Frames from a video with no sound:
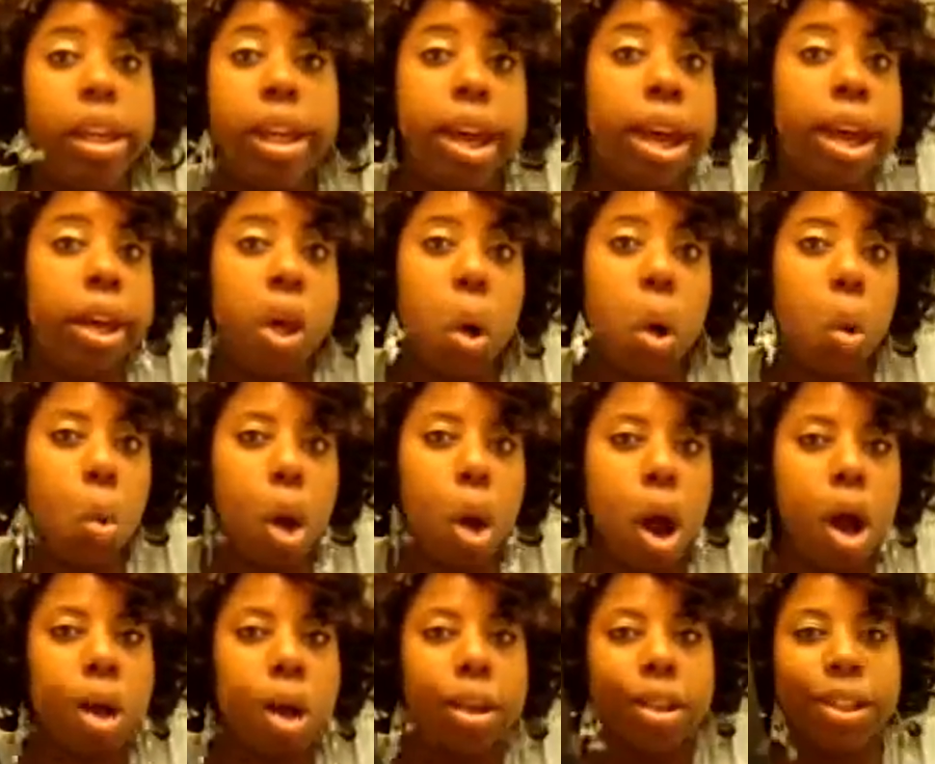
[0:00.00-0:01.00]
you can't go
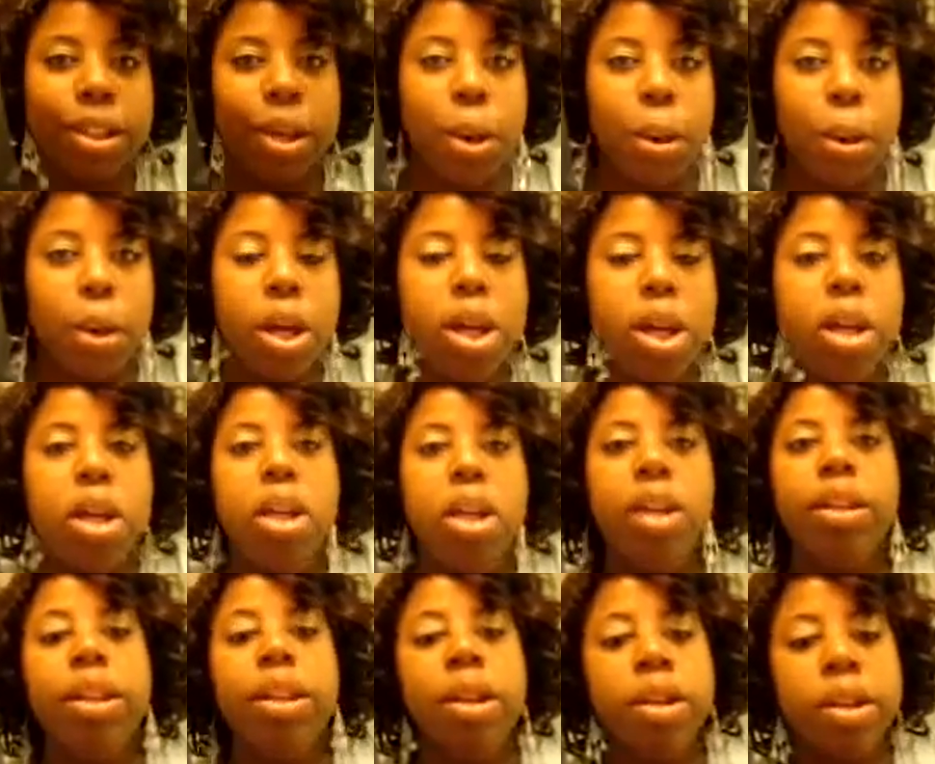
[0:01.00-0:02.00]
wrong. So
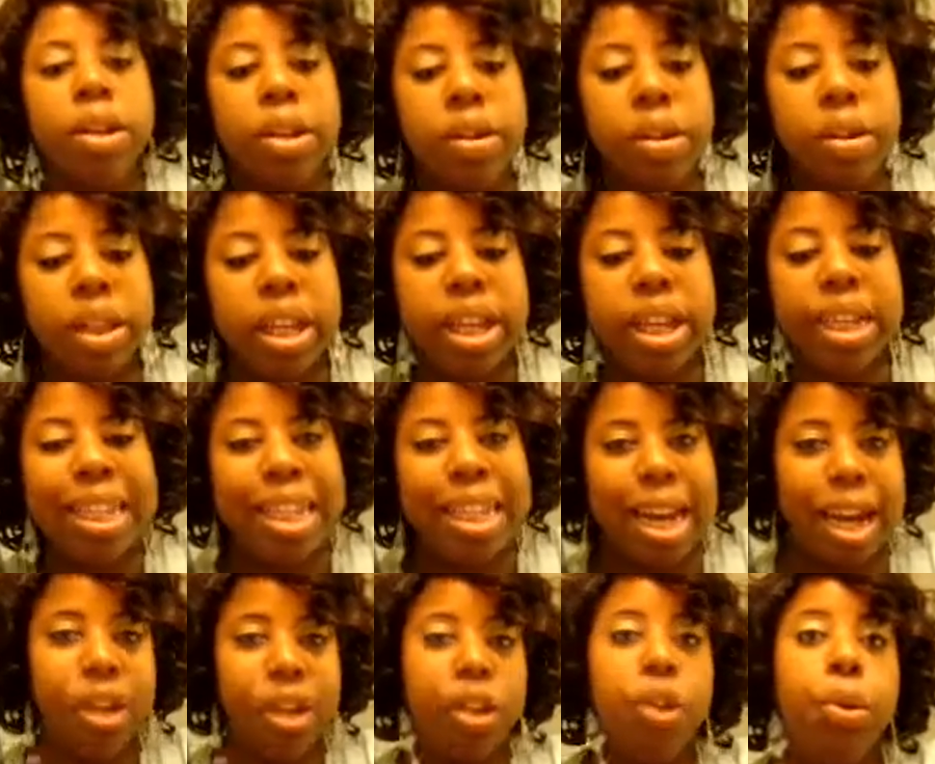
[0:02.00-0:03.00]
there are certain
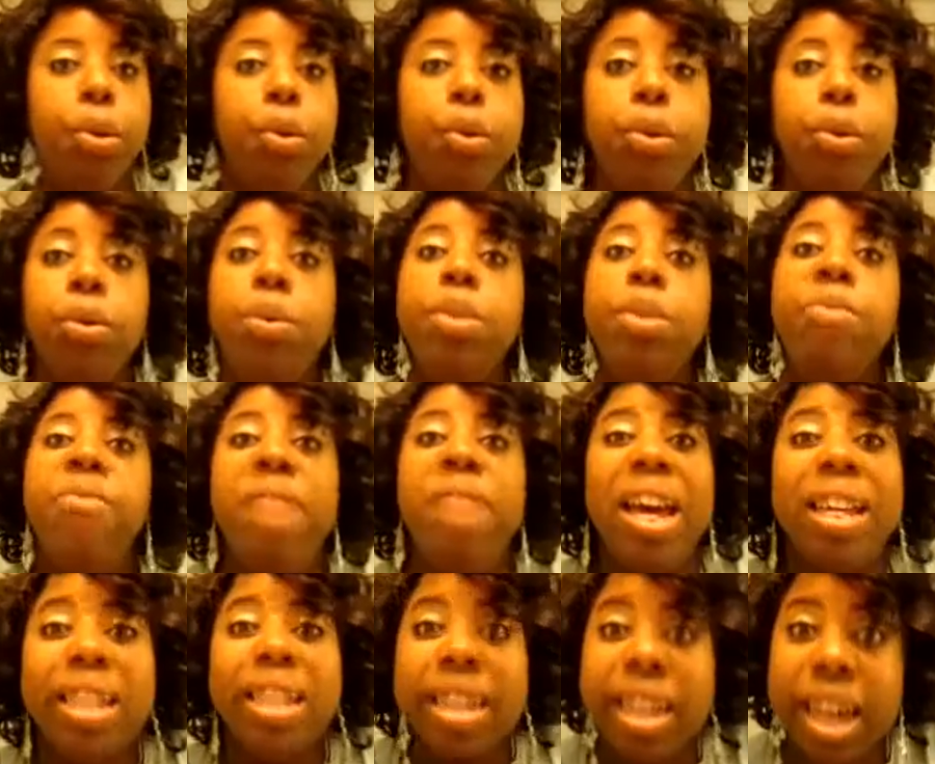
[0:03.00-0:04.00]
things that I choose to
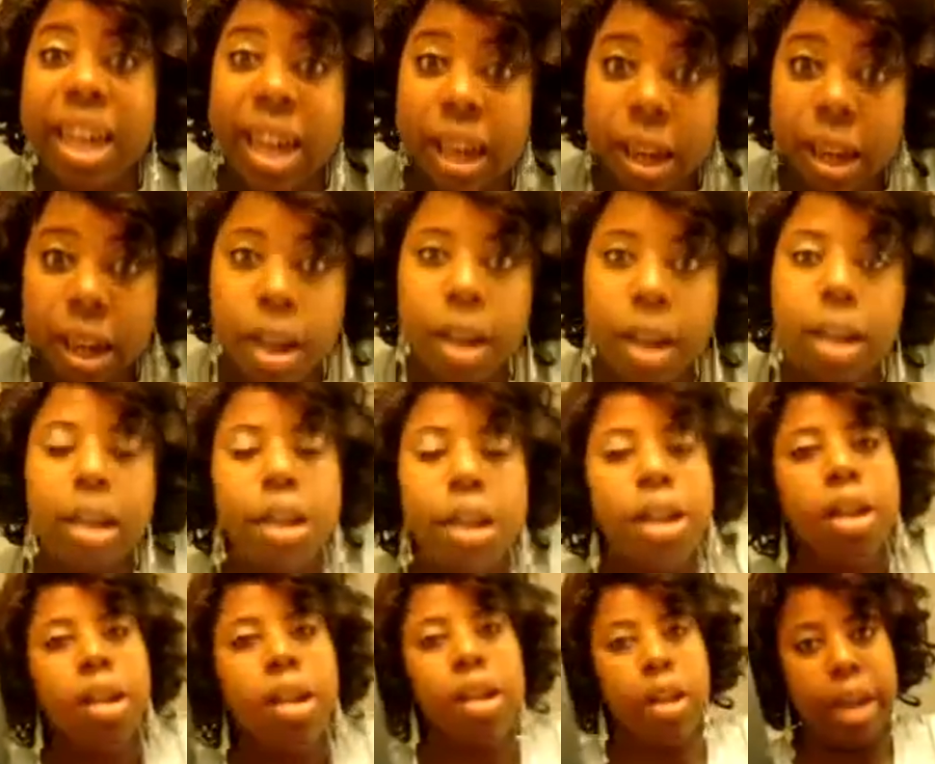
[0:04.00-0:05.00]
invest in,
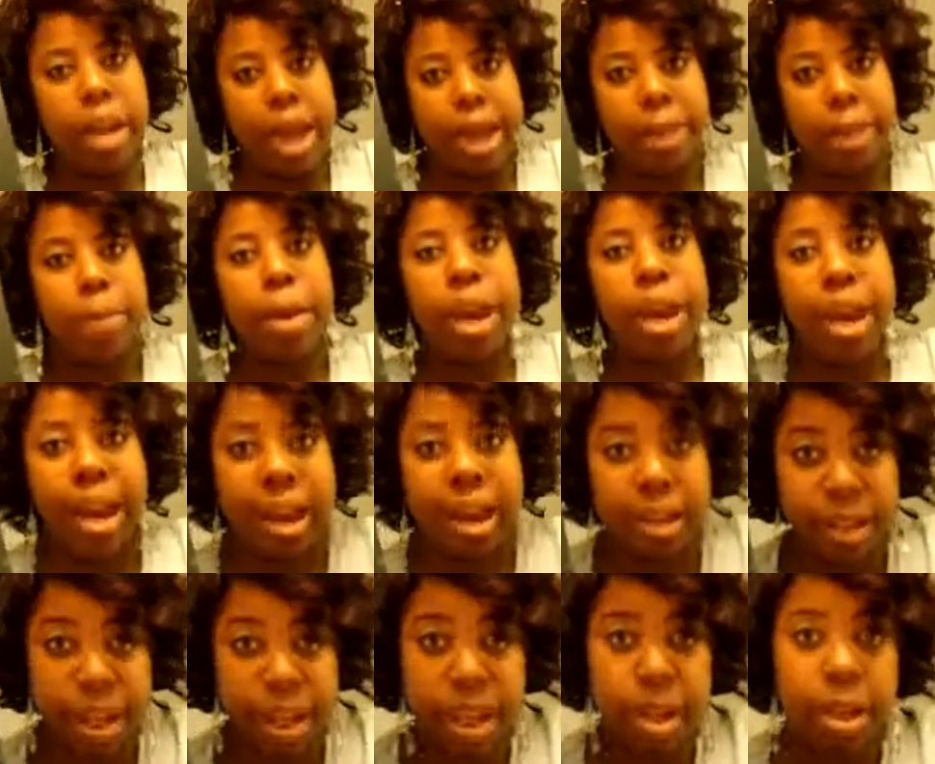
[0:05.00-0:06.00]
like
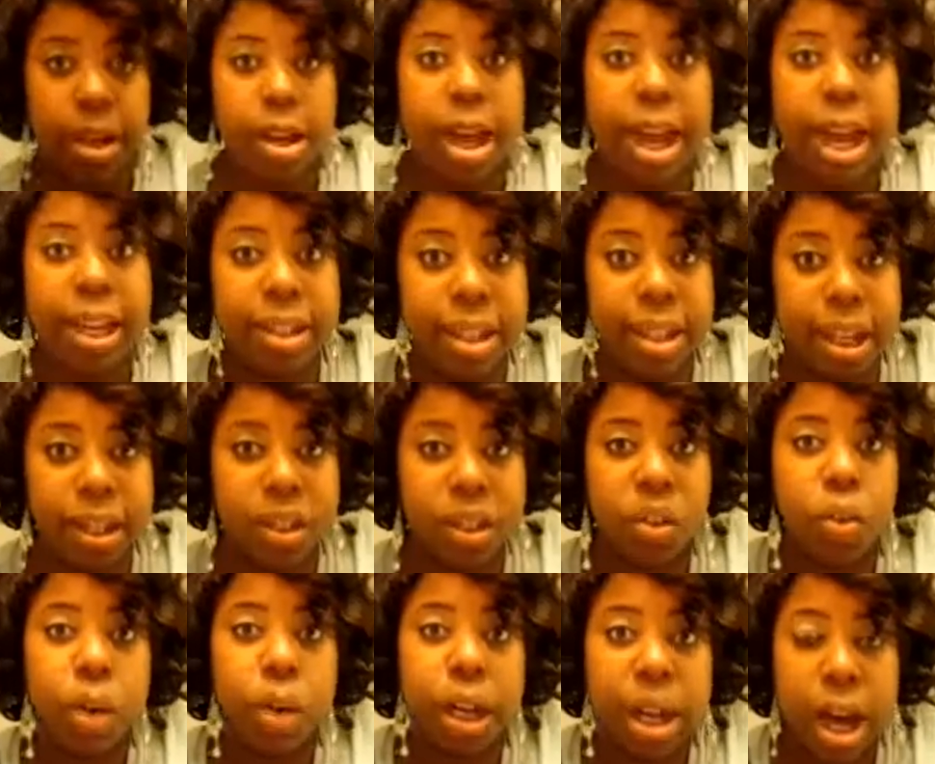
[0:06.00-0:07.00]
paying the
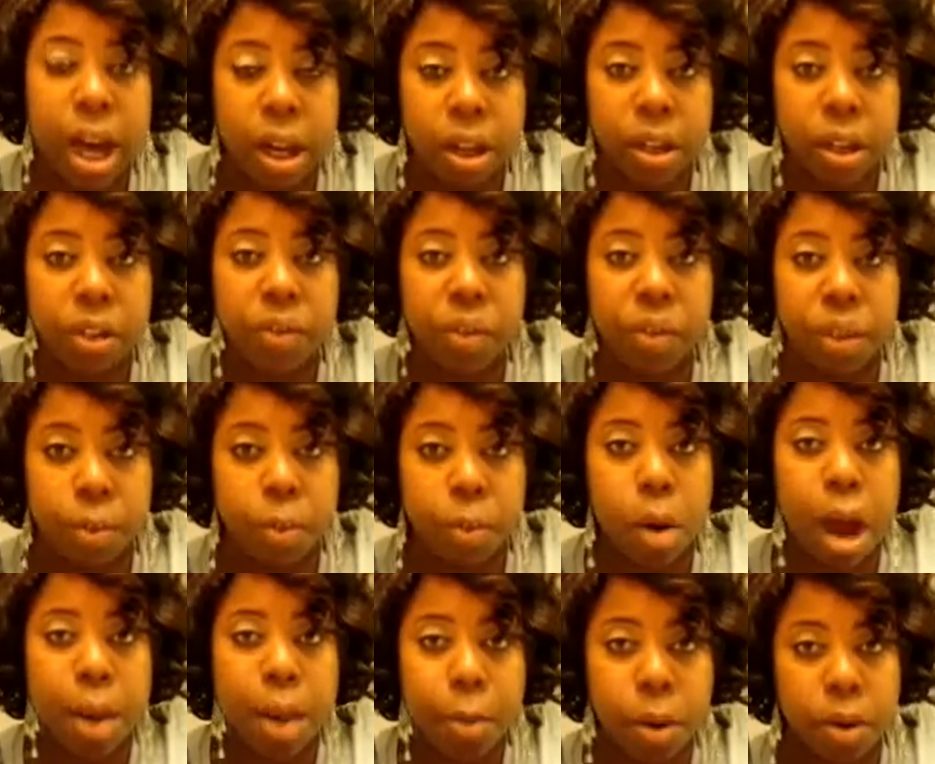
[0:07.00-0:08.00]
$18 to $20 for
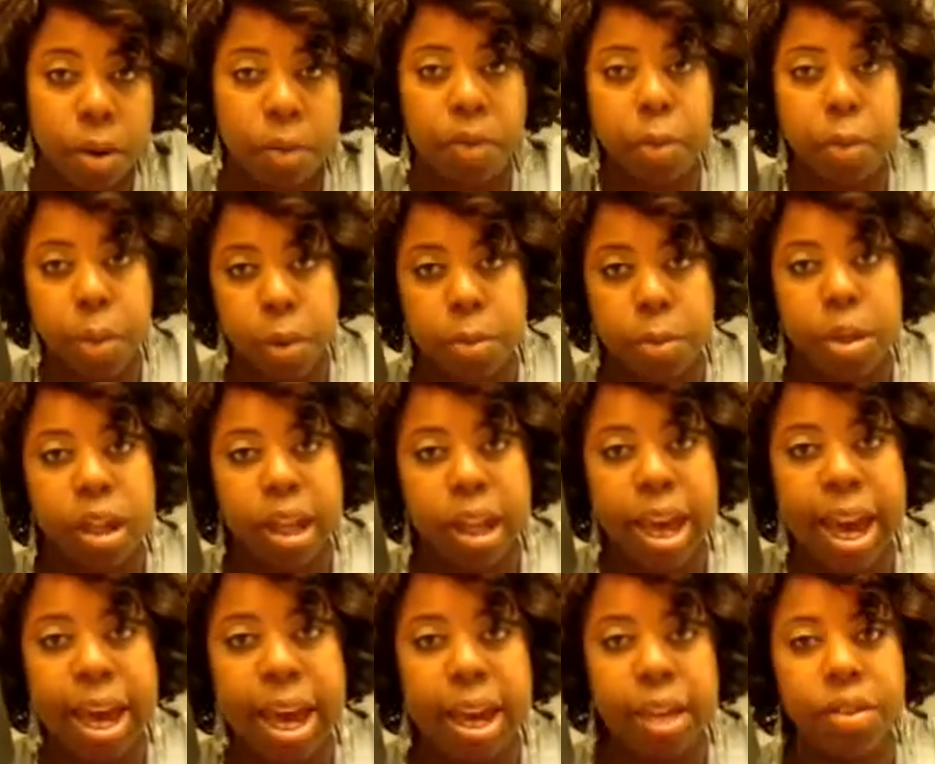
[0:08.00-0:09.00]
the primer from Urban
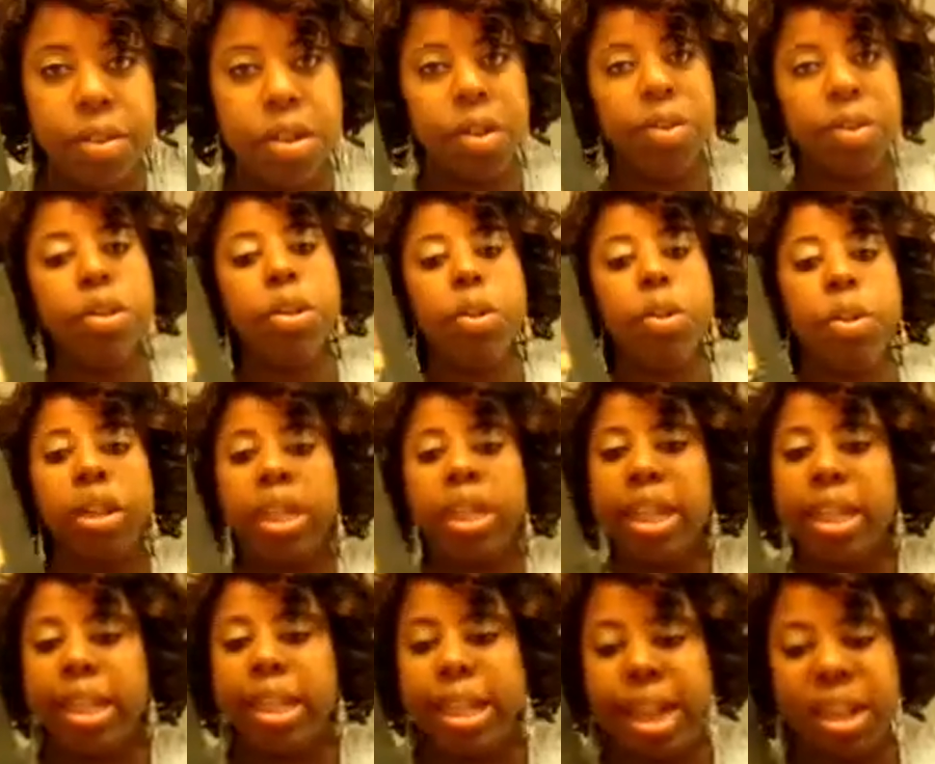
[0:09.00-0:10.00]
Decay, and there are
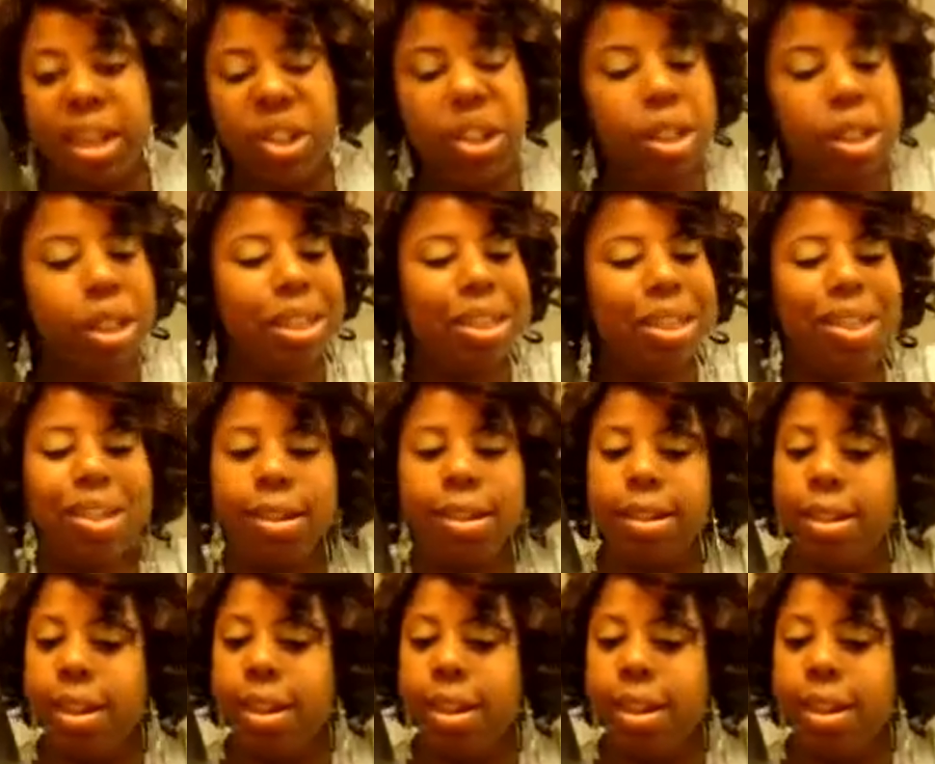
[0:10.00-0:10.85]
certain things that I just